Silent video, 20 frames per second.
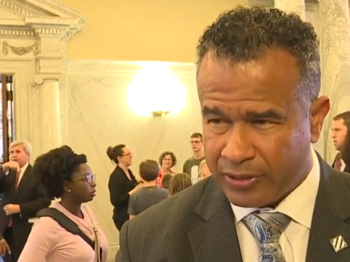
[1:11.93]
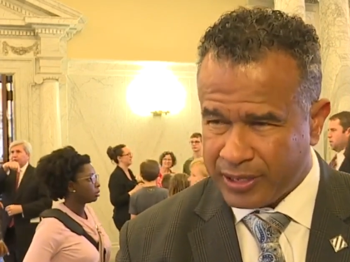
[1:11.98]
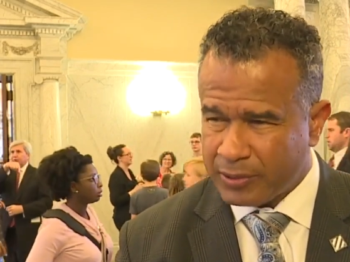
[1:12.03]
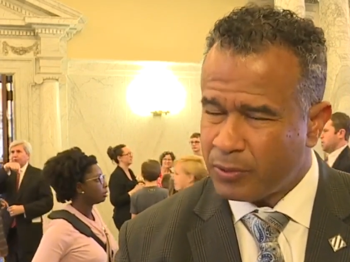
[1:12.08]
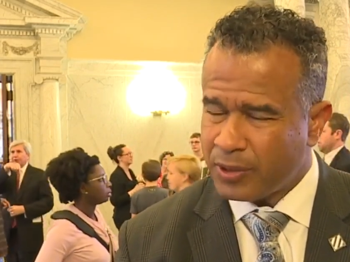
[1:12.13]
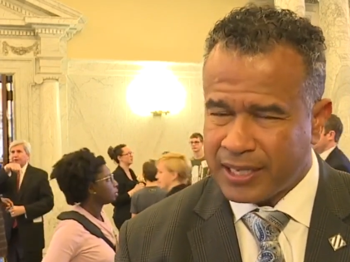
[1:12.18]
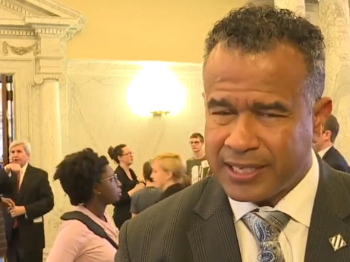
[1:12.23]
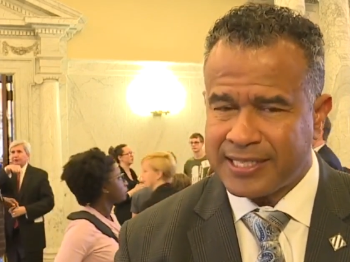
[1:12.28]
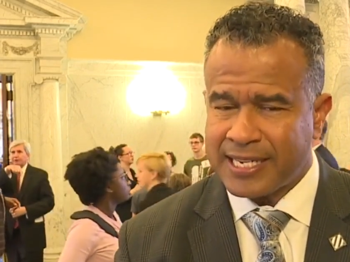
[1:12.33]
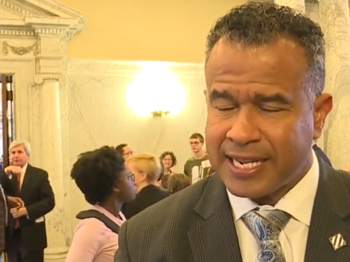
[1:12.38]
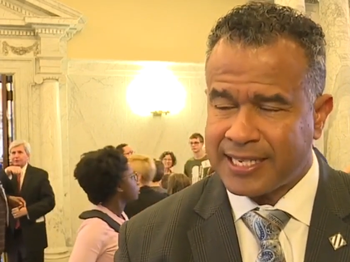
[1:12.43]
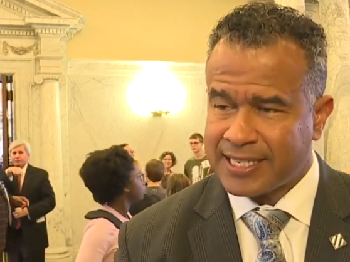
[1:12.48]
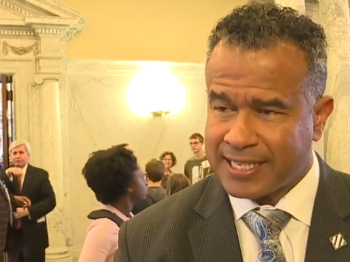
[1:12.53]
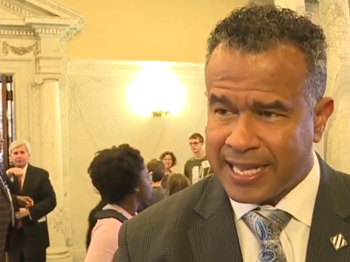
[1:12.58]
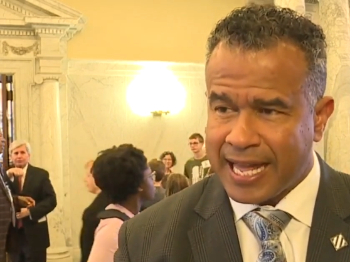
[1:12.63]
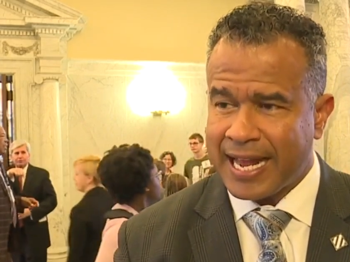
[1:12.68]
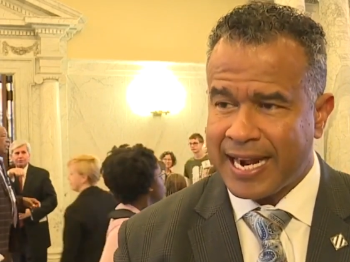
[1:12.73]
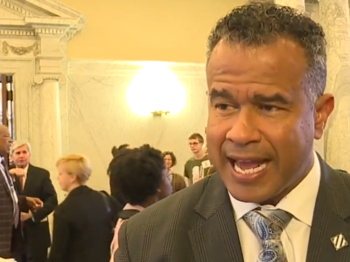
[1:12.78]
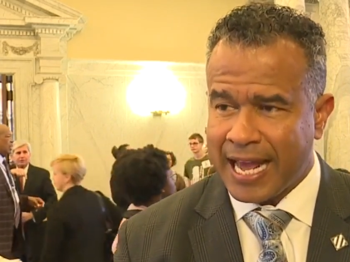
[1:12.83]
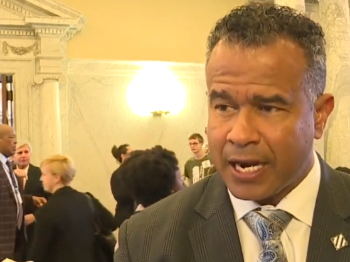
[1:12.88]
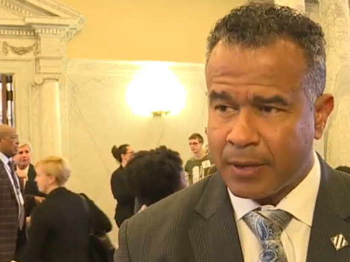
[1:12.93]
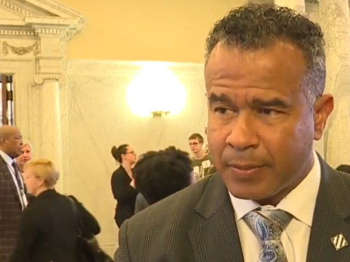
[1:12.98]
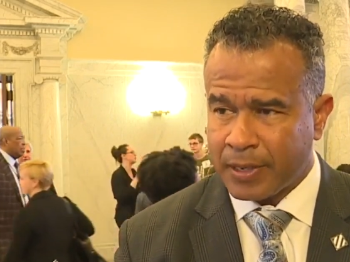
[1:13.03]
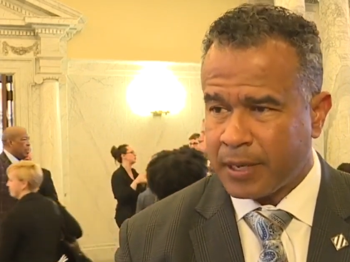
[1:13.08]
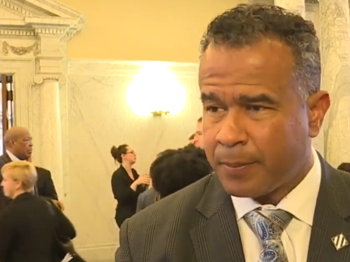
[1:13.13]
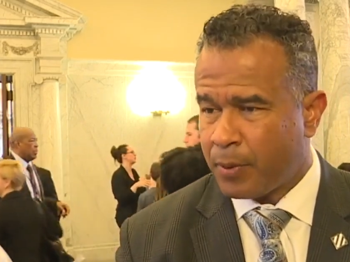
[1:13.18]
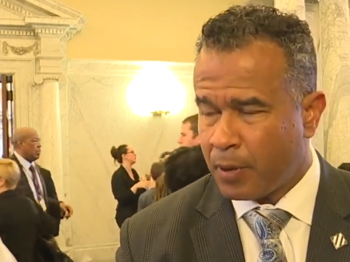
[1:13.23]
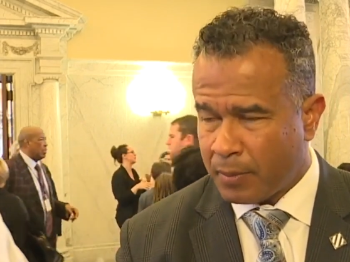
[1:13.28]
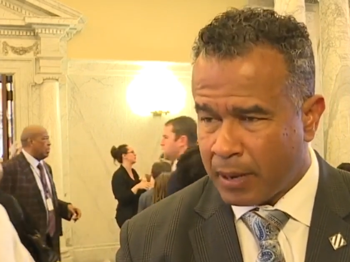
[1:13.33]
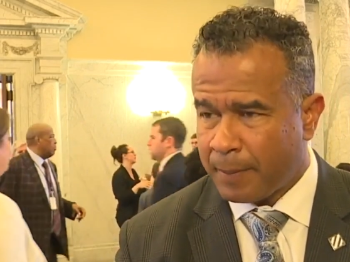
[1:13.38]
It really takes a lot out of me
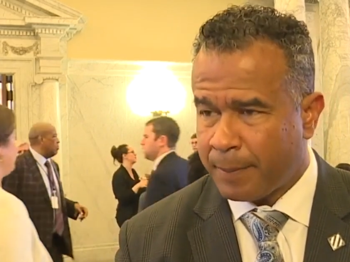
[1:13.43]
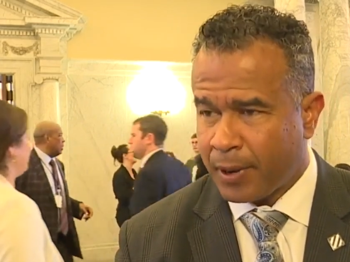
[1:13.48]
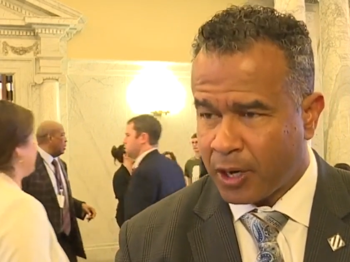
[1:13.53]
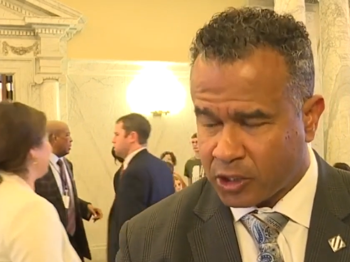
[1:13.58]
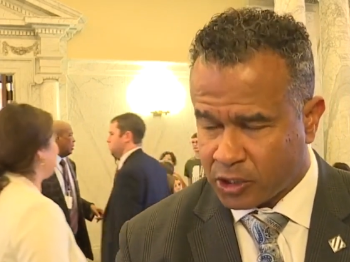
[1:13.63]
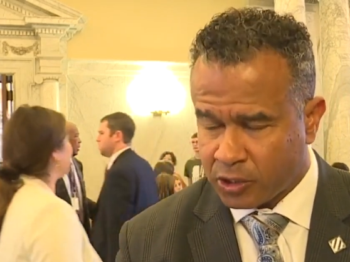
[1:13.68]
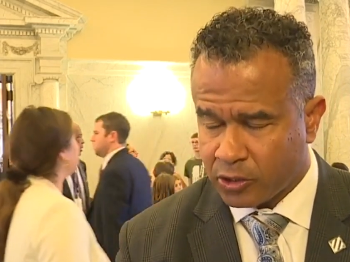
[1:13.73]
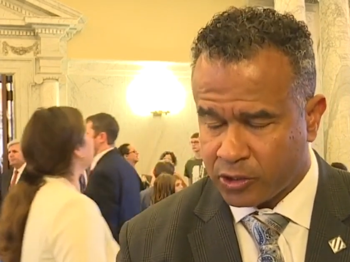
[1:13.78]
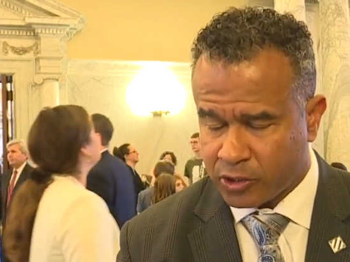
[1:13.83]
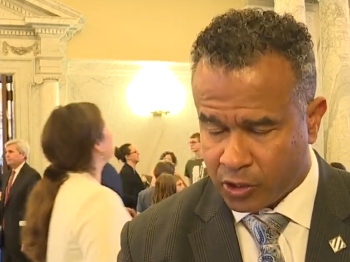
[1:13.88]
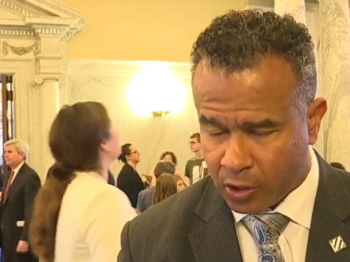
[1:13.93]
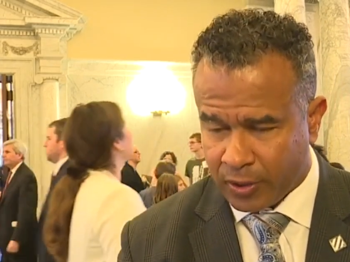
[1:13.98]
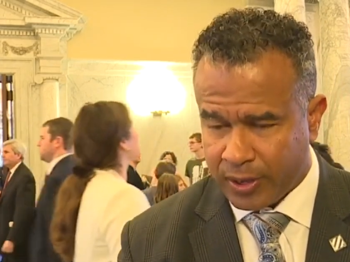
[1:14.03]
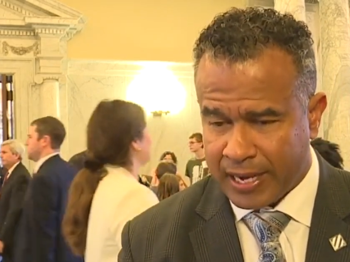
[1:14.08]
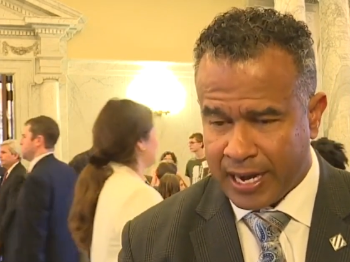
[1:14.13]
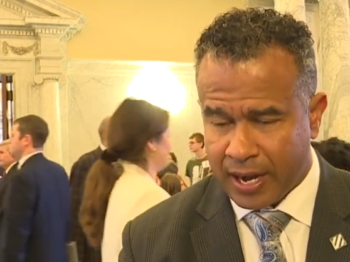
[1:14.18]
to put my personal story